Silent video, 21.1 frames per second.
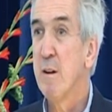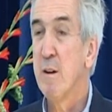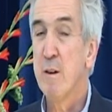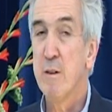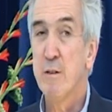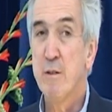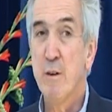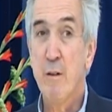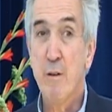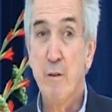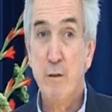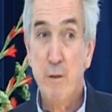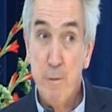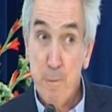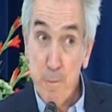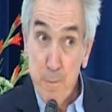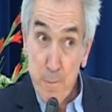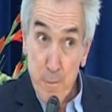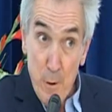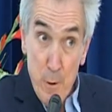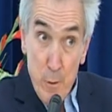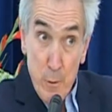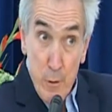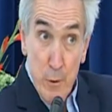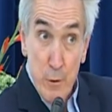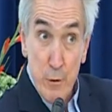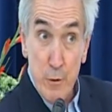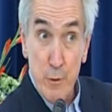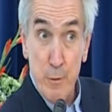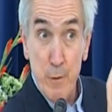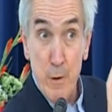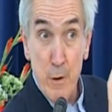So there's a
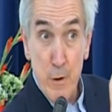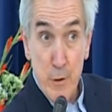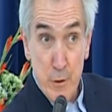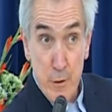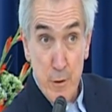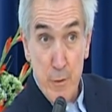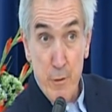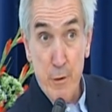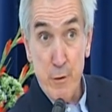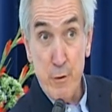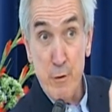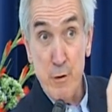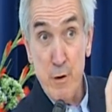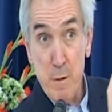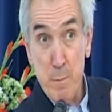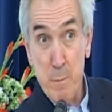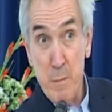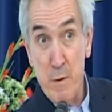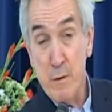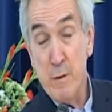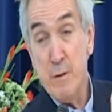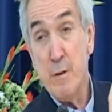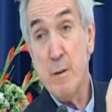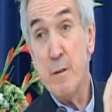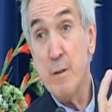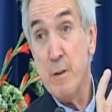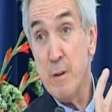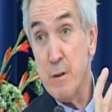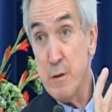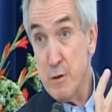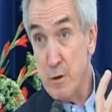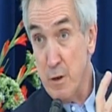focused version of the treatment
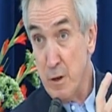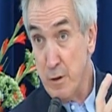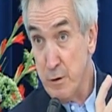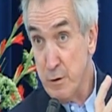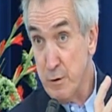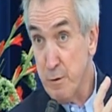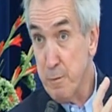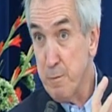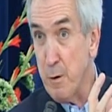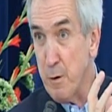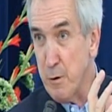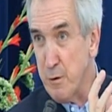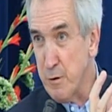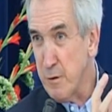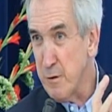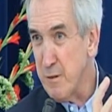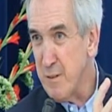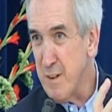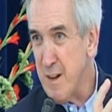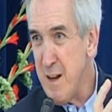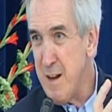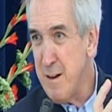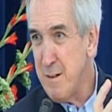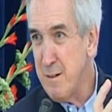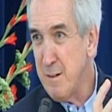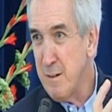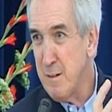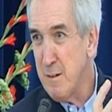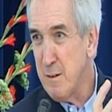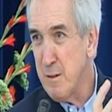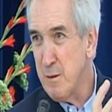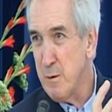that just focuses on
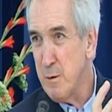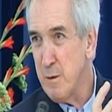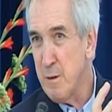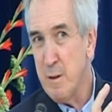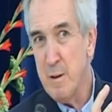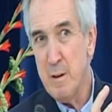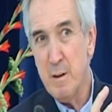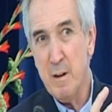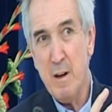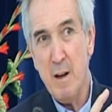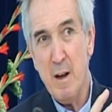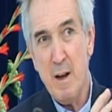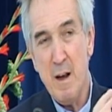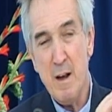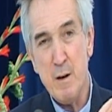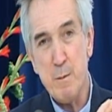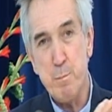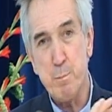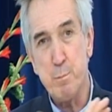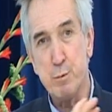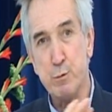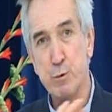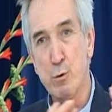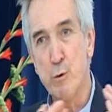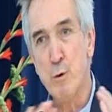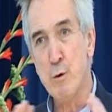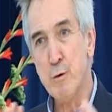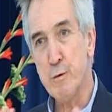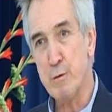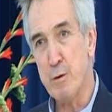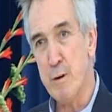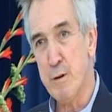eating disorder, and a
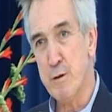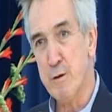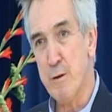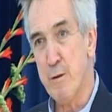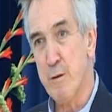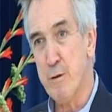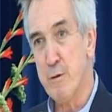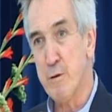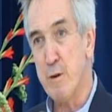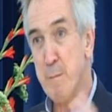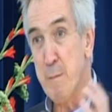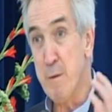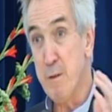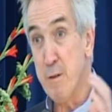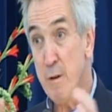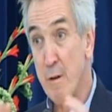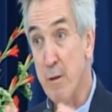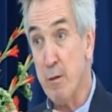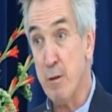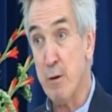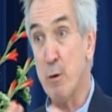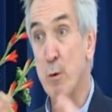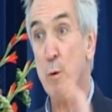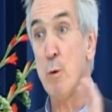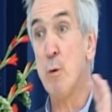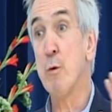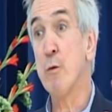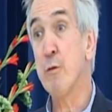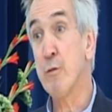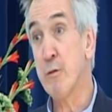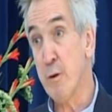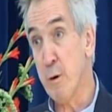broad version of the treatment that
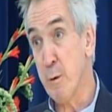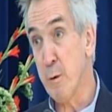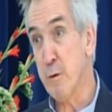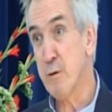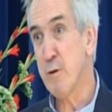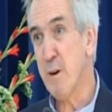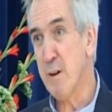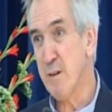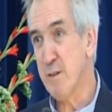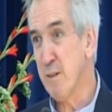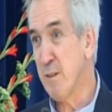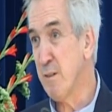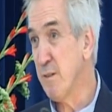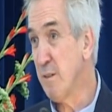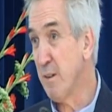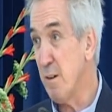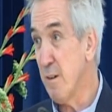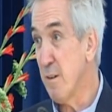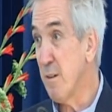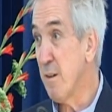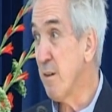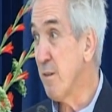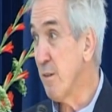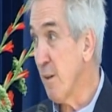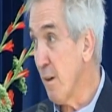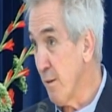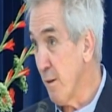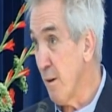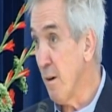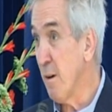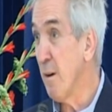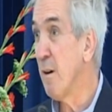also addresses these
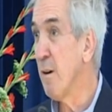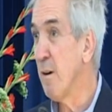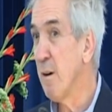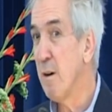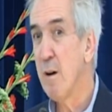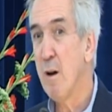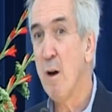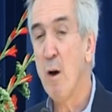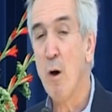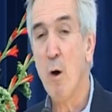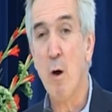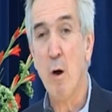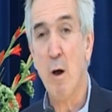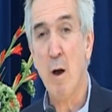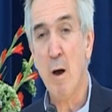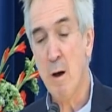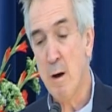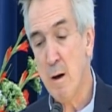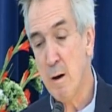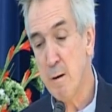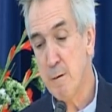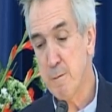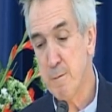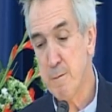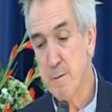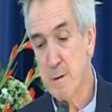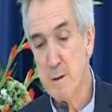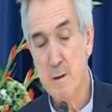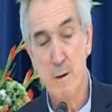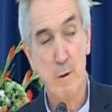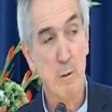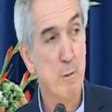other
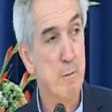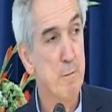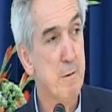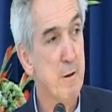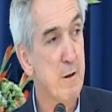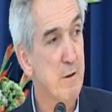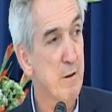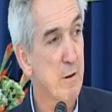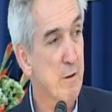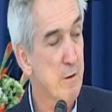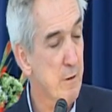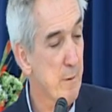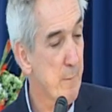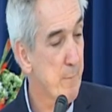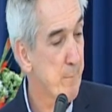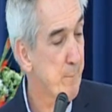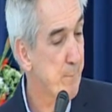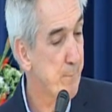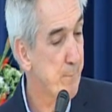clinical features.